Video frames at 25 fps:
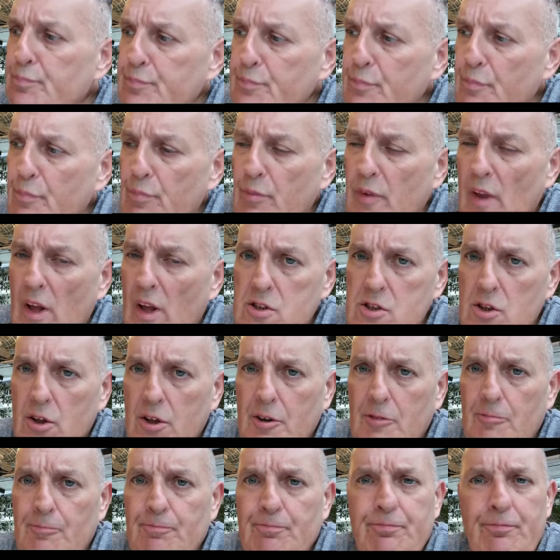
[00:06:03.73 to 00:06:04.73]
So,
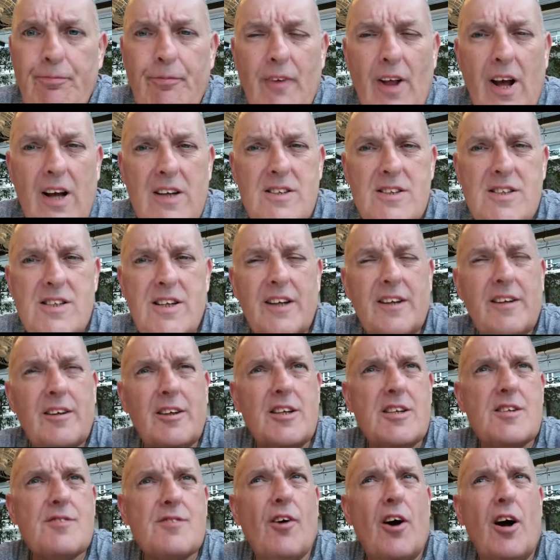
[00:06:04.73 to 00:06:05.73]
as I say, it's 5
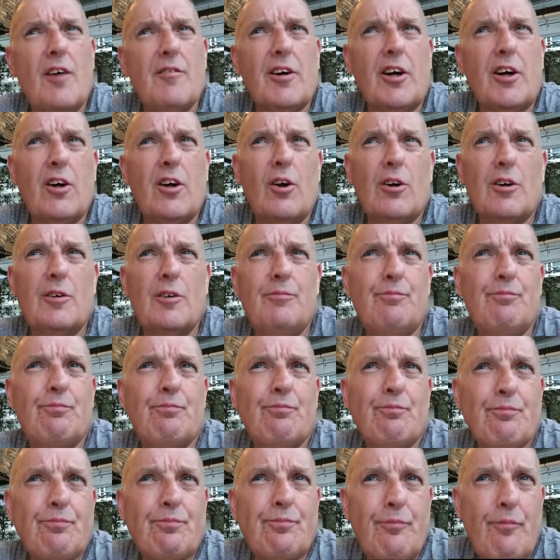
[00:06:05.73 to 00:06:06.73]
o'clock.
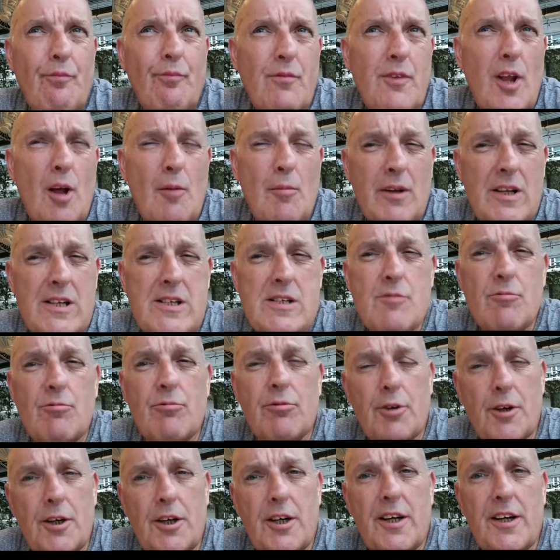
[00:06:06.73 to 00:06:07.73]
But there's some really
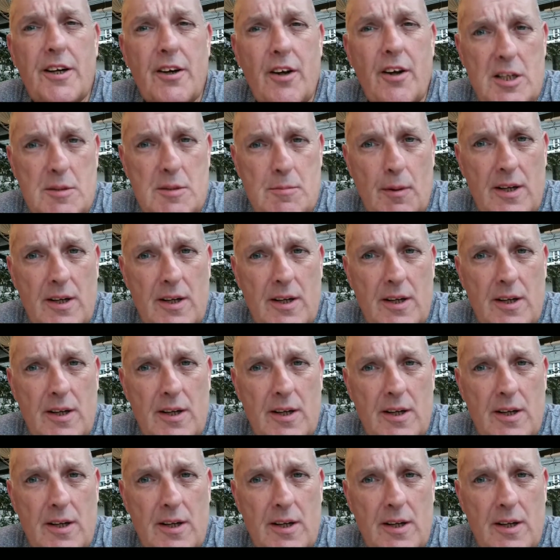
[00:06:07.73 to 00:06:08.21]
nice places.